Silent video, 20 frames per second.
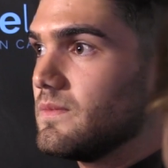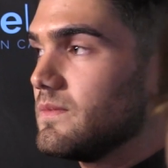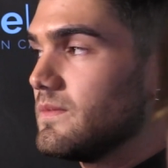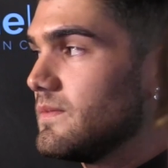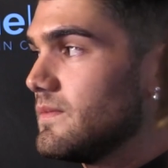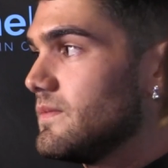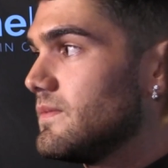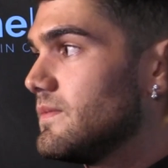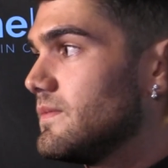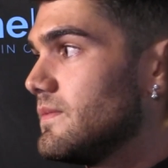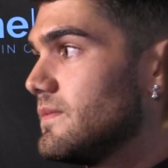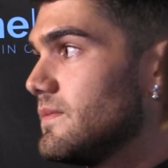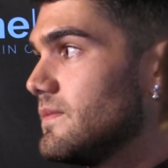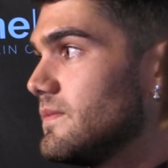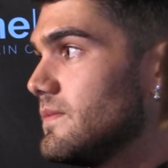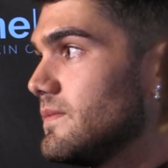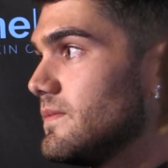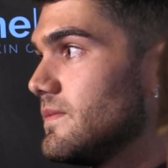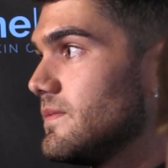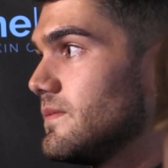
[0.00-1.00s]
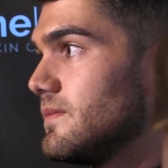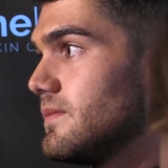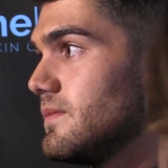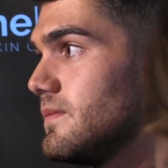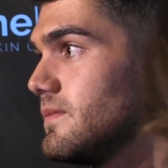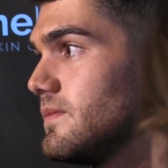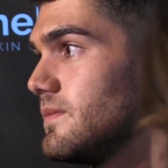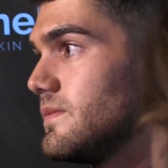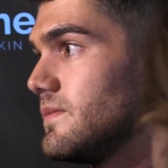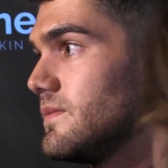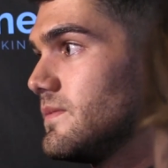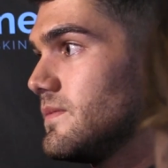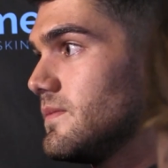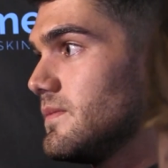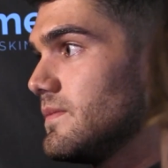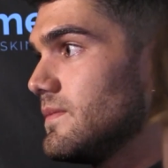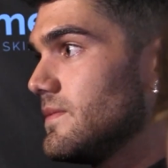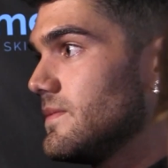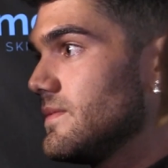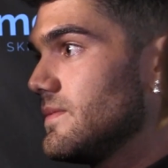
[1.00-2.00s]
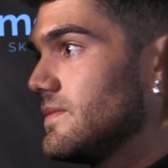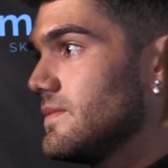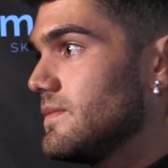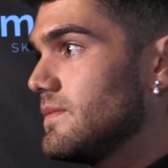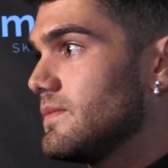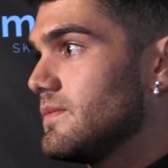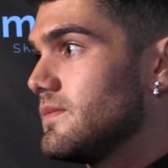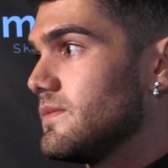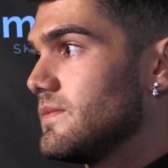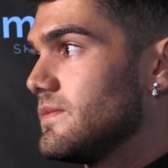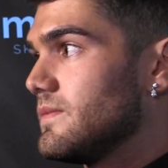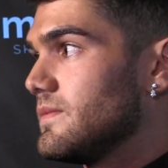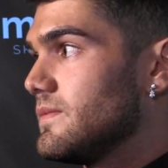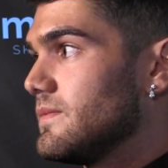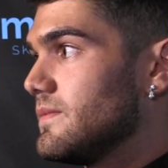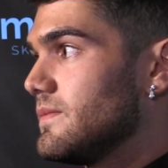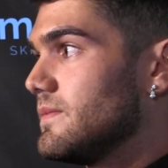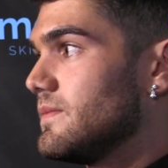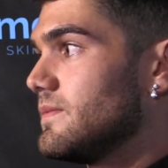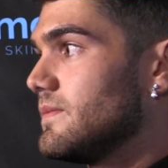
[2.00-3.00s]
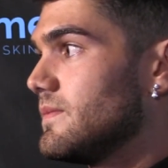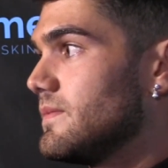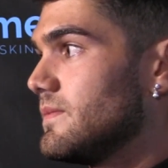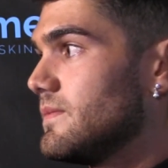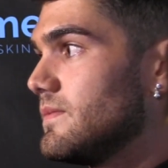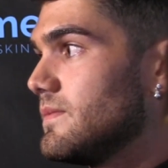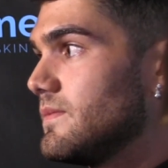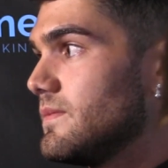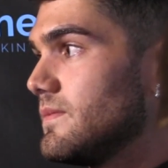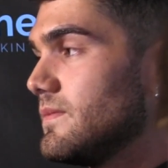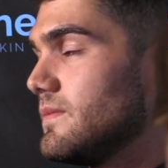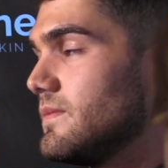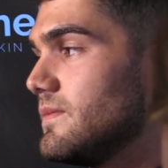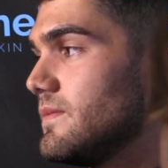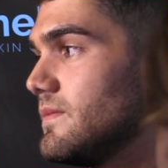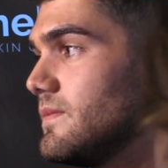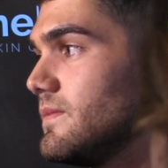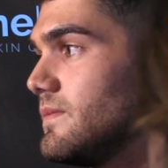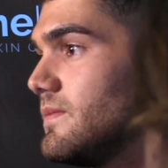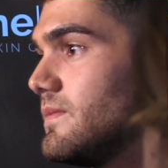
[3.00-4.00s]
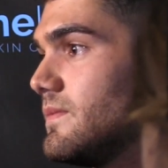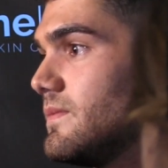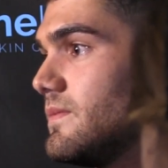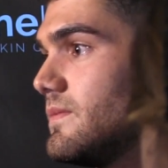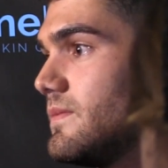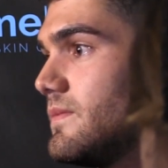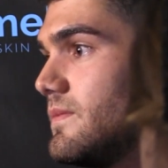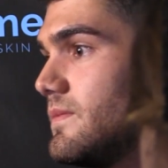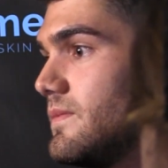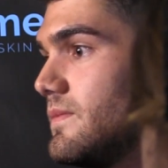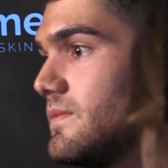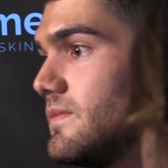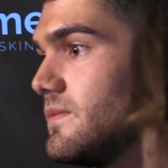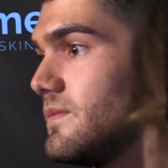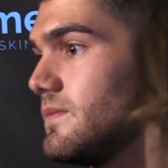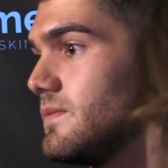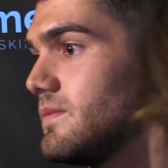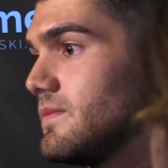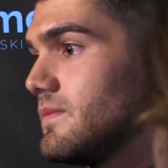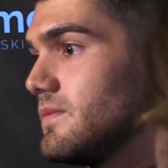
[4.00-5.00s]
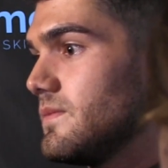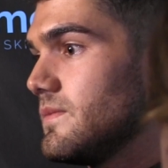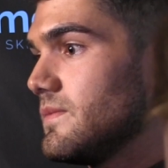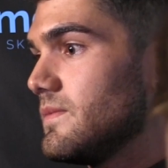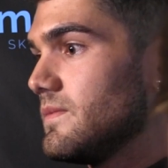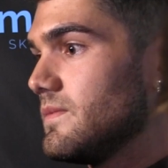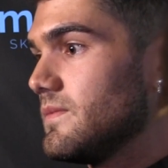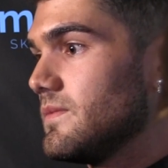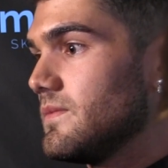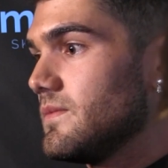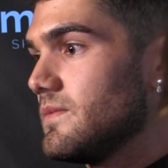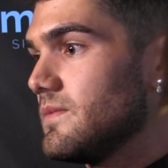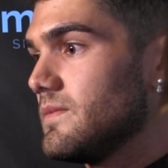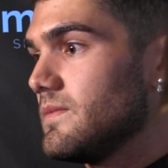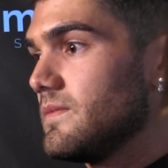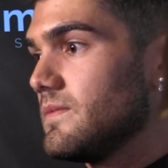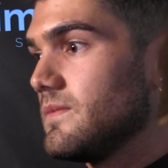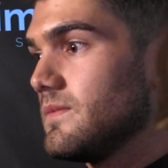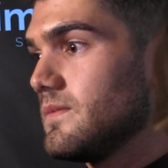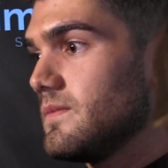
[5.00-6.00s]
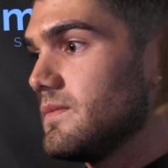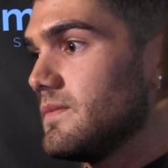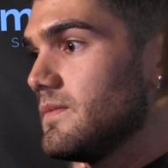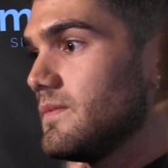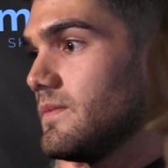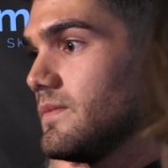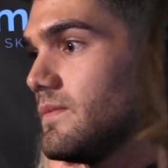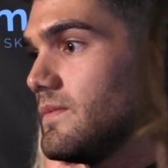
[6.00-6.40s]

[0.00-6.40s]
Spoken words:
(not speaking)